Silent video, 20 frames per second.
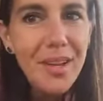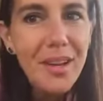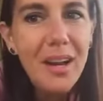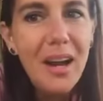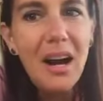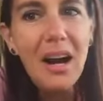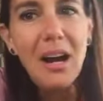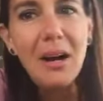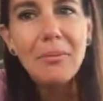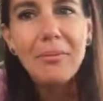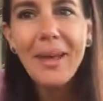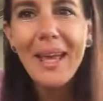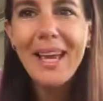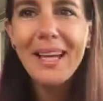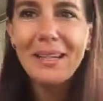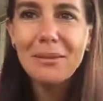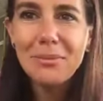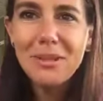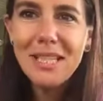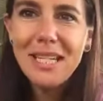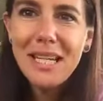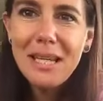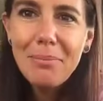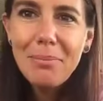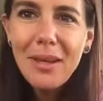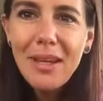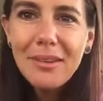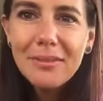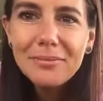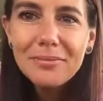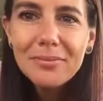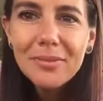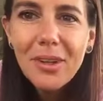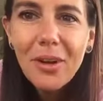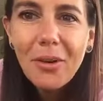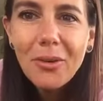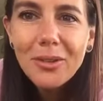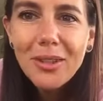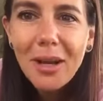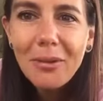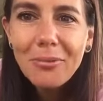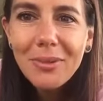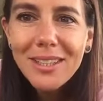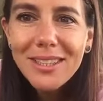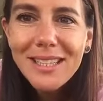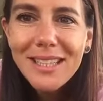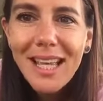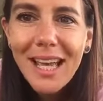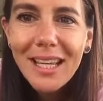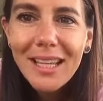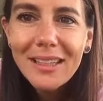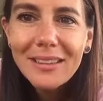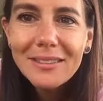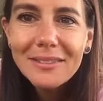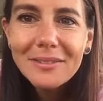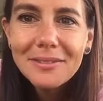Oh man, I'm sleepy. Hold on 1 second.